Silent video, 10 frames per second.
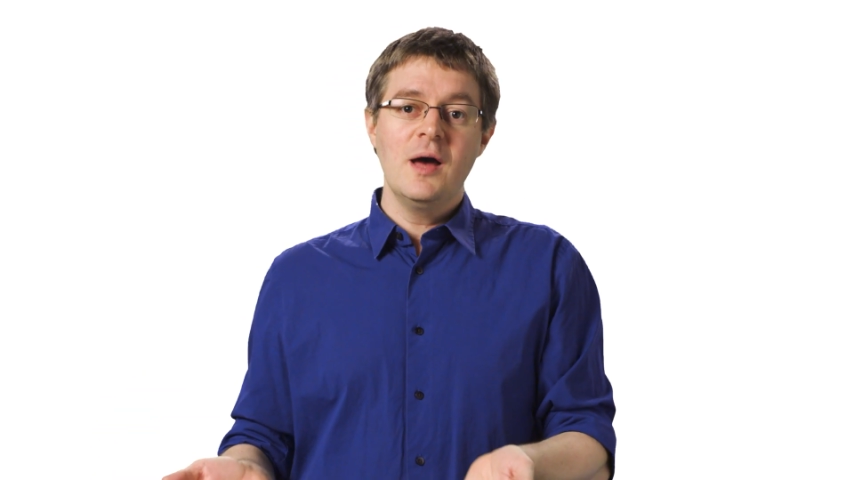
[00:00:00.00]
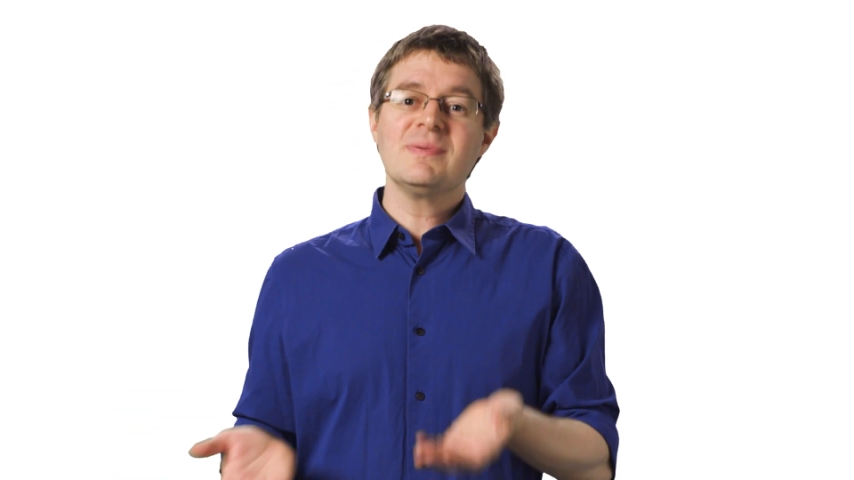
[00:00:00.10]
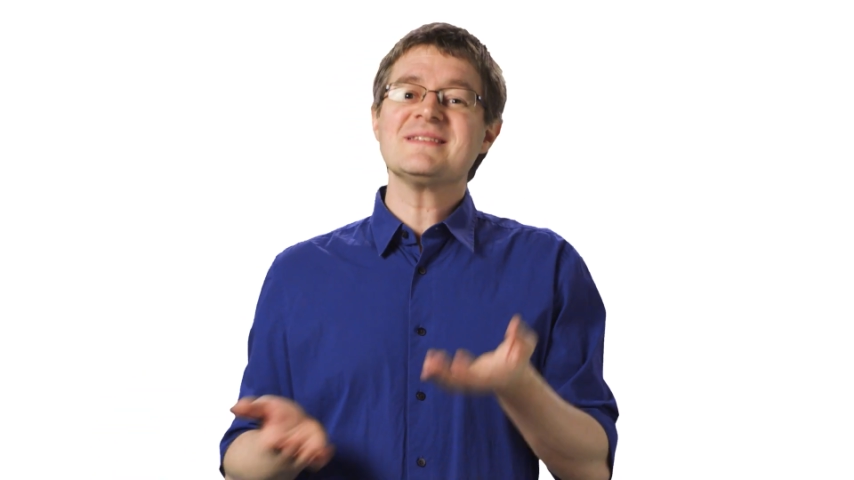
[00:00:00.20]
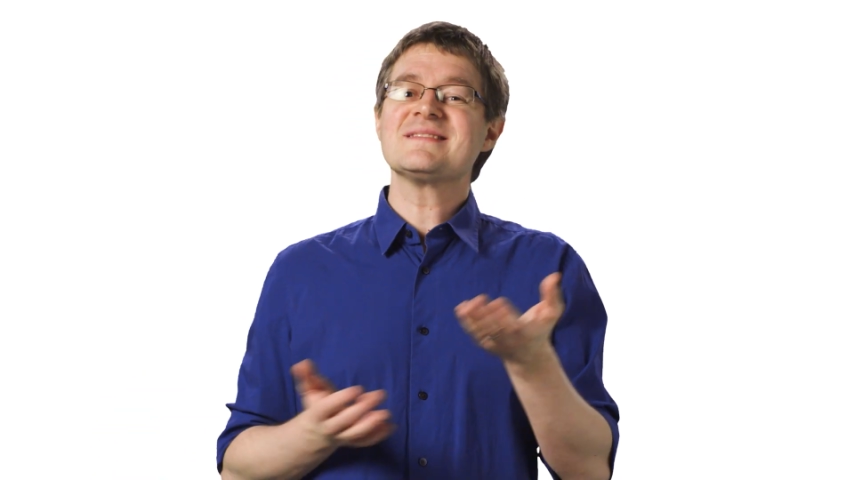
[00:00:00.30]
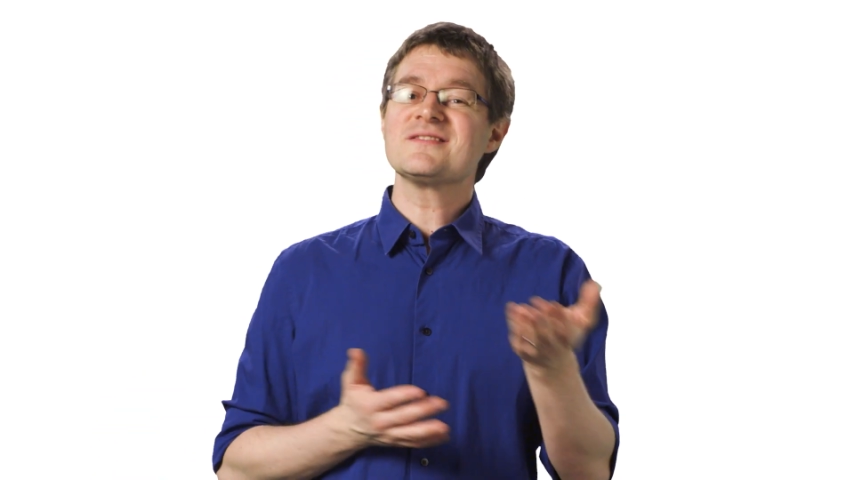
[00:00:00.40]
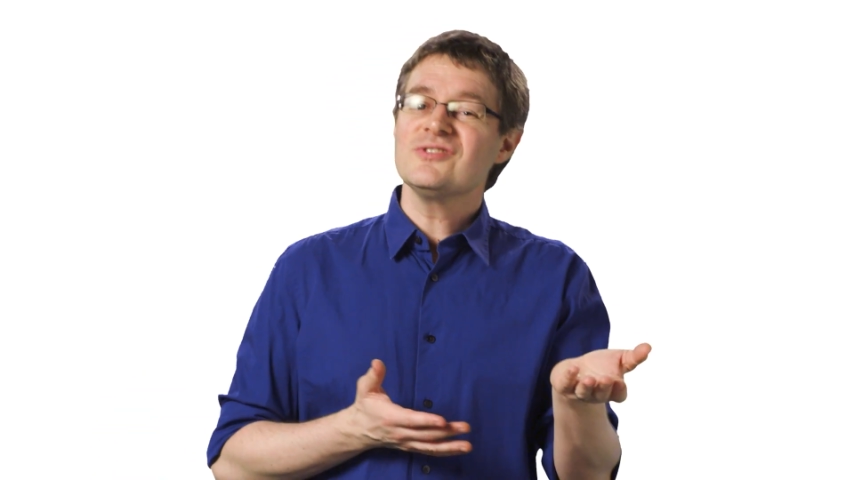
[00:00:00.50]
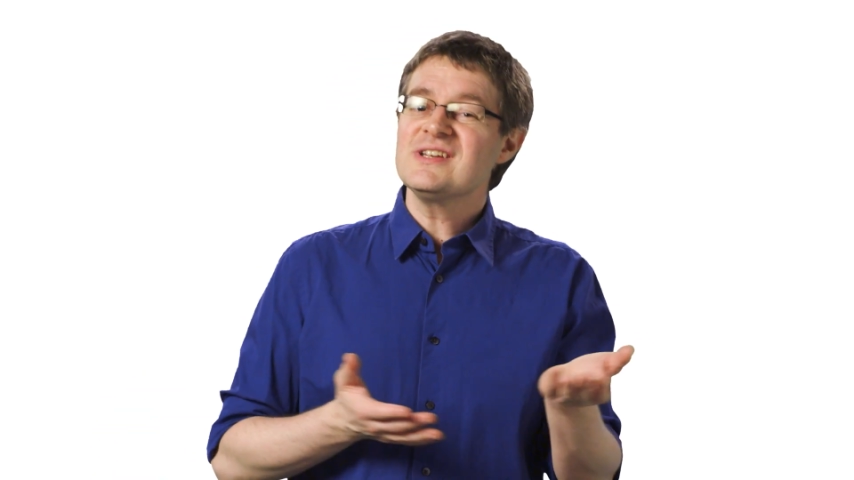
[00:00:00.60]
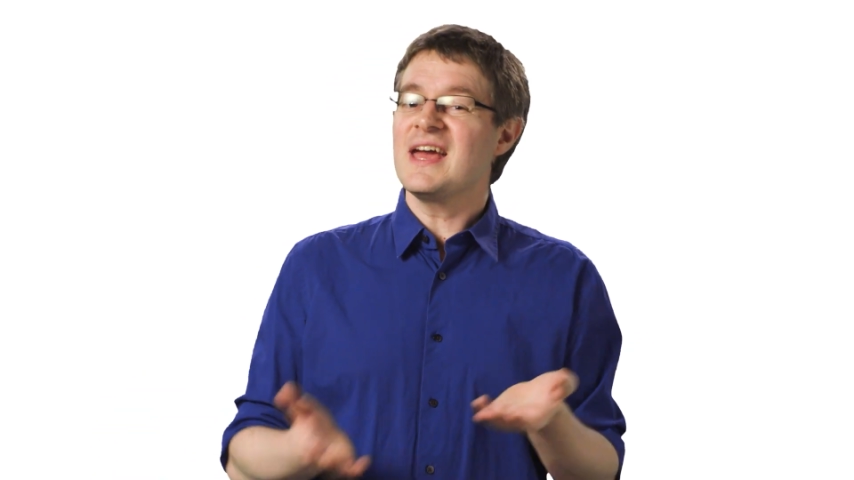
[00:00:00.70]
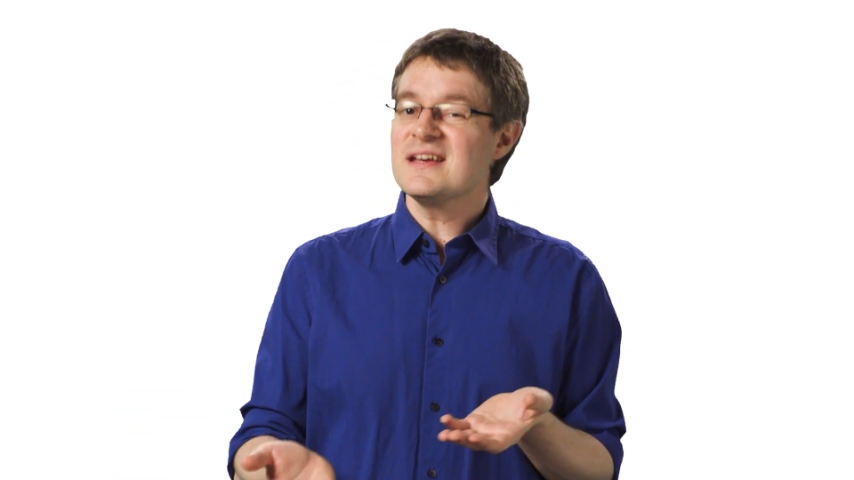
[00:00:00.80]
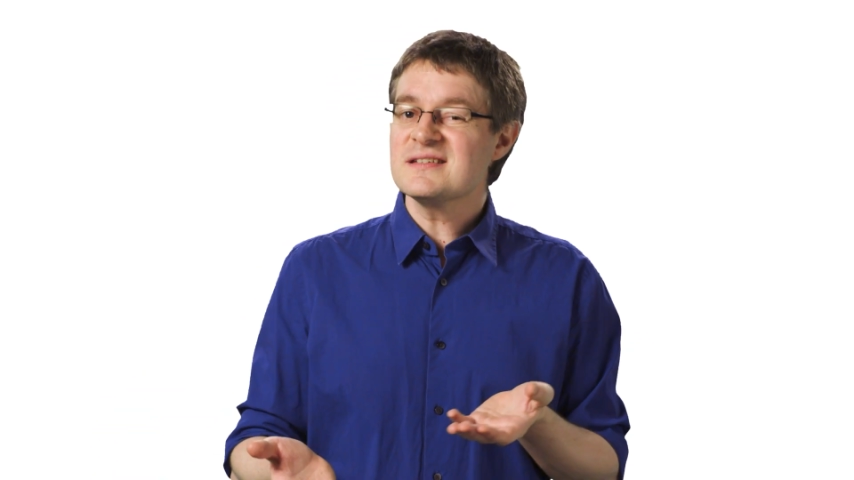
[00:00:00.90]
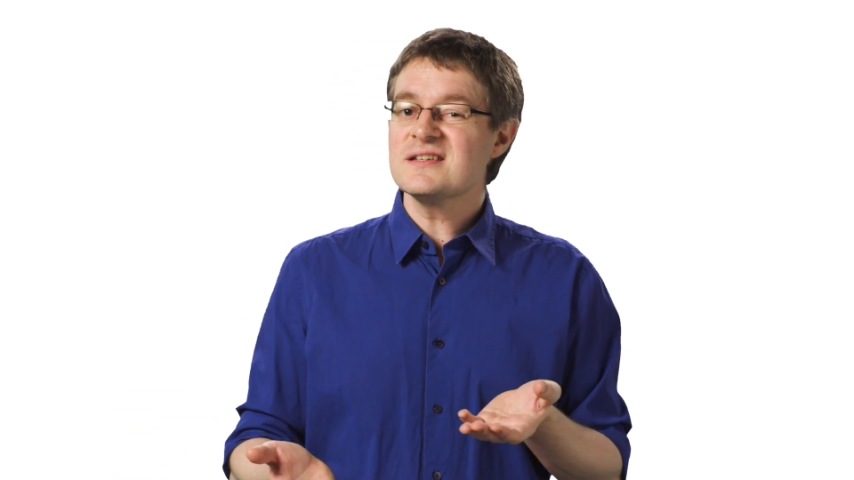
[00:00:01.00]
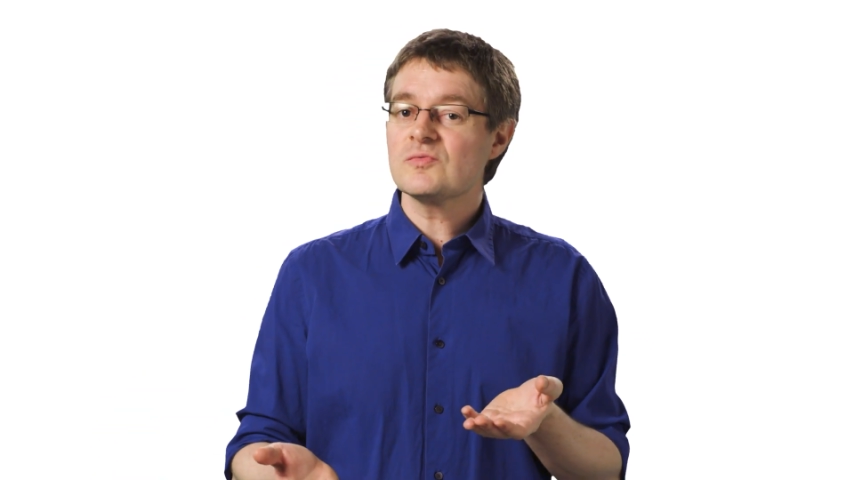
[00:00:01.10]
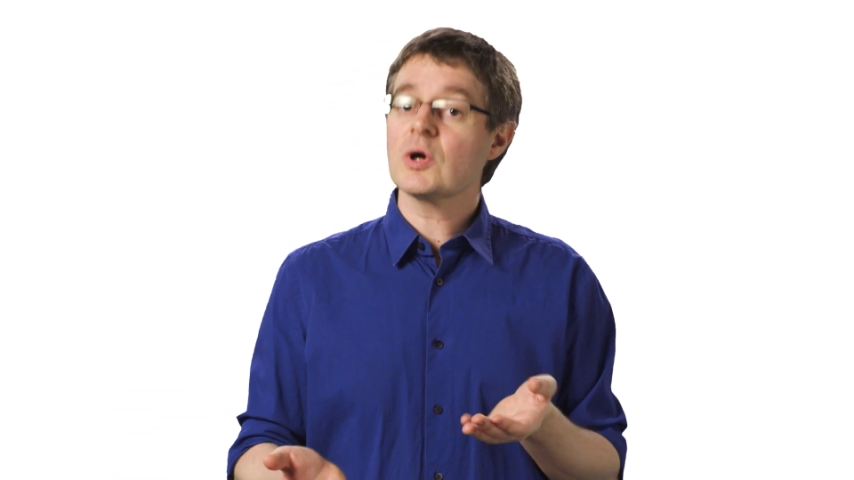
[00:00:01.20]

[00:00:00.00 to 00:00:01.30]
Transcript: but certain cases